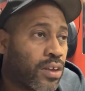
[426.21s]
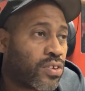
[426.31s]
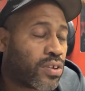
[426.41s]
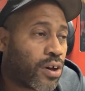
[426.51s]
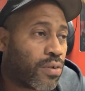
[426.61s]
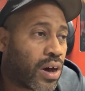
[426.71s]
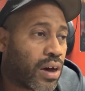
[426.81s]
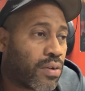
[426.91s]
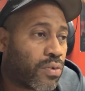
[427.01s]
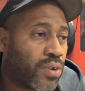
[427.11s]
So
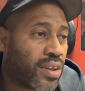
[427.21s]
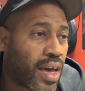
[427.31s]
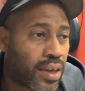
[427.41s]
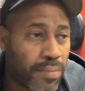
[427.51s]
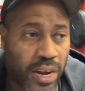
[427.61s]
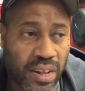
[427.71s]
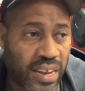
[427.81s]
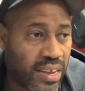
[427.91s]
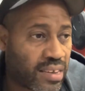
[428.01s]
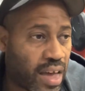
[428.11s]
uh, we documented
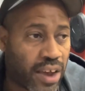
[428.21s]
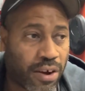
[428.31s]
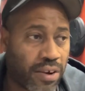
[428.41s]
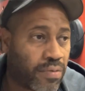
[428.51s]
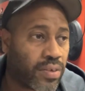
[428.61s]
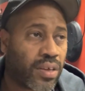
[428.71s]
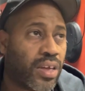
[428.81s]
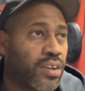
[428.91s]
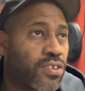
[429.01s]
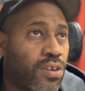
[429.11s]
the entire
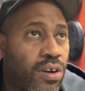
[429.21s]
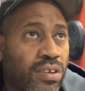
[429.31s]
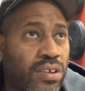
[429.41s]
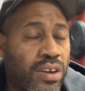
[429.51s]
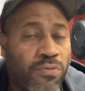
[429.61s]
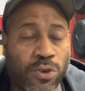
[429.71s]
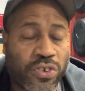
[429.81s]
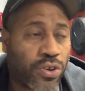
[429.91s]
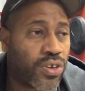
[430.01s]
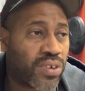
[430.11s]
install and then we'll
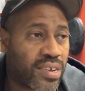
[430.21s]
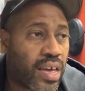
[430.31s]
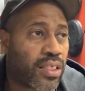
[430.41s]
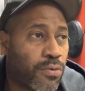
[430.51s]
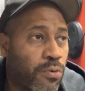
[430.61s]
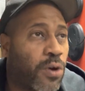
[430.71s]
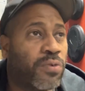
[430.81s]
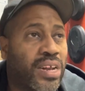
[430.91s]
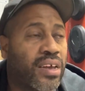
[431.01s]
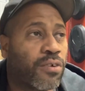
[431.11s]
show you exactly what
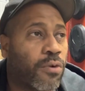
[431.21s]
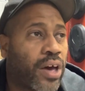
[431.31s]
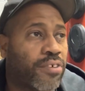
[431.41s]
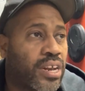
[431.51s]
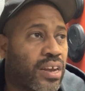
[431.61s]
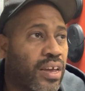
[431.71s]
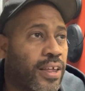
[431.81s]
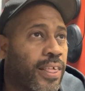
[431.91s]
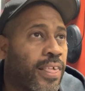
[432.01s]
we did and why we did it.